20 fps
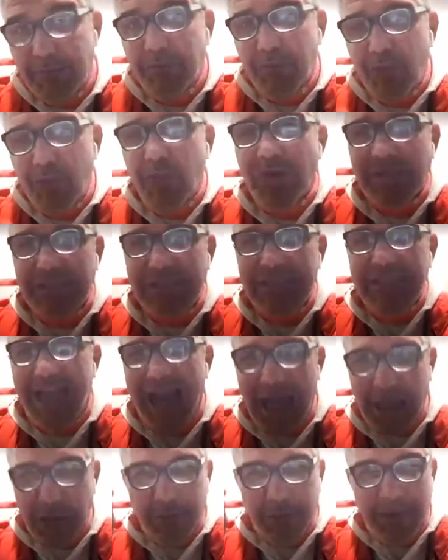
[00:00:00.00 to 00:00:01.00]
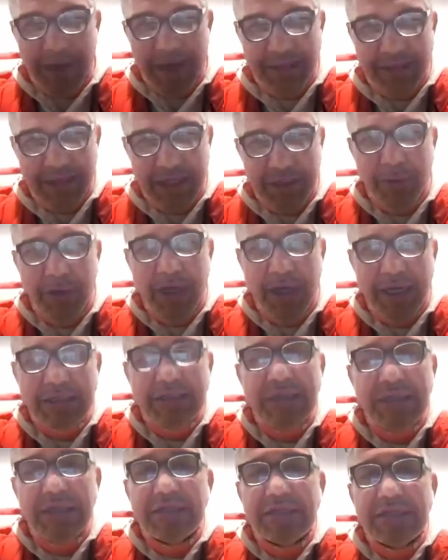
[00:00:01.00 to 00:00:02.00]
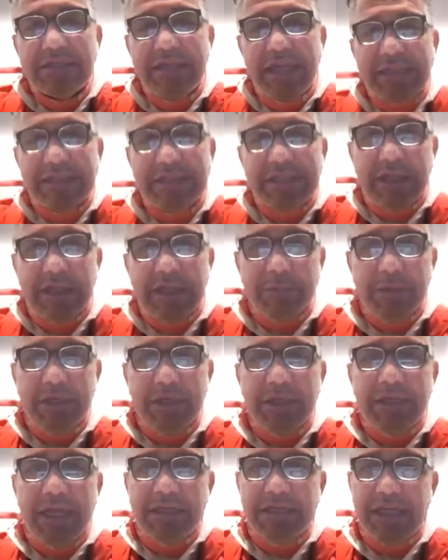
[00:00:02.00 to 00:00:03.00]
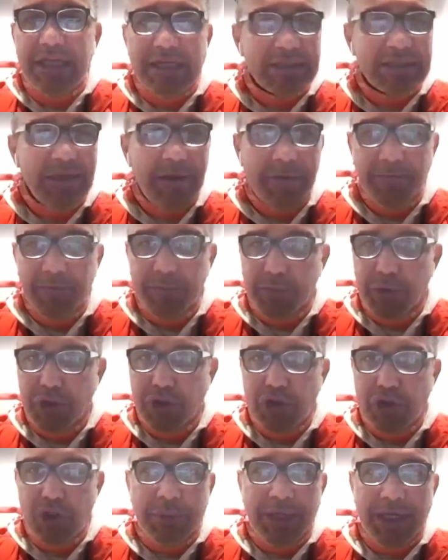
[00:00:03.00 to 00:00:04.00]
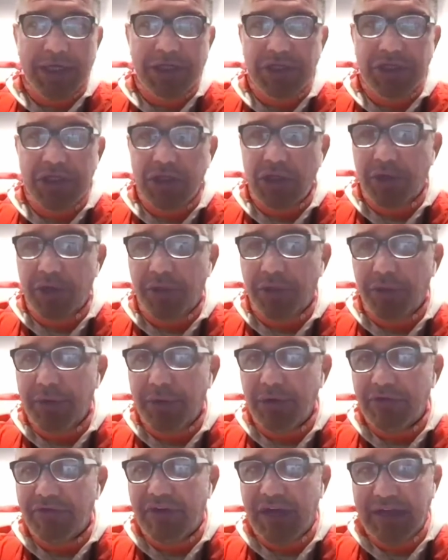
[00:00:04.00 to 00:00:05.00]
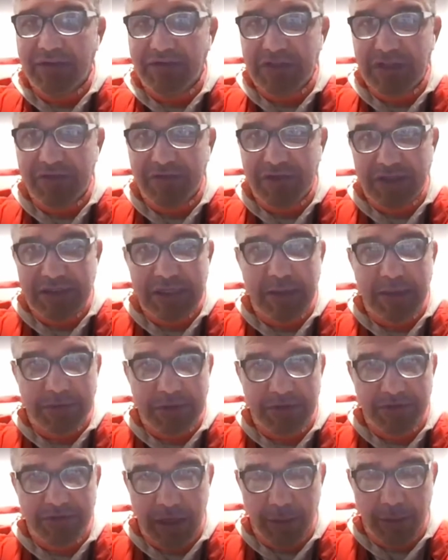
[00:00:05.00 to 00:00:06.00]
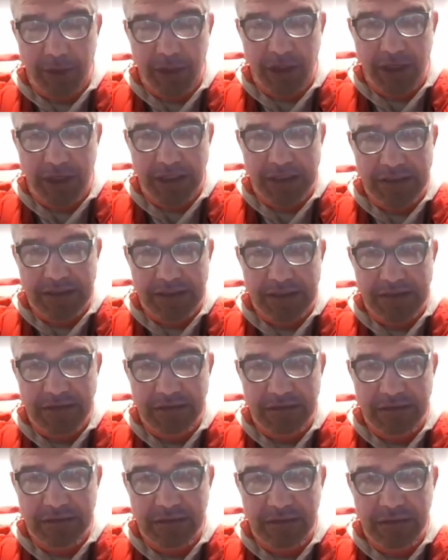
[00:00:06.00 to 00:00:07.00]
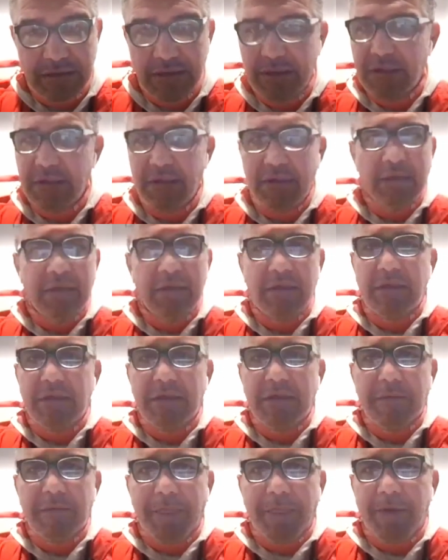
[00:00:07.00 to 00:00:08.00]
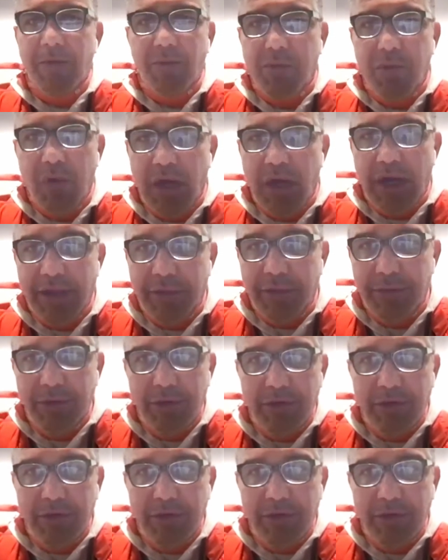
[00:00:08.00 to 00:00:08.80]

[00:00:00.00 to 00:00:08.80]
mostly allopathic mind, they tell me that yes, put your patient on 3 to 5 different types of antibiotics. Why 3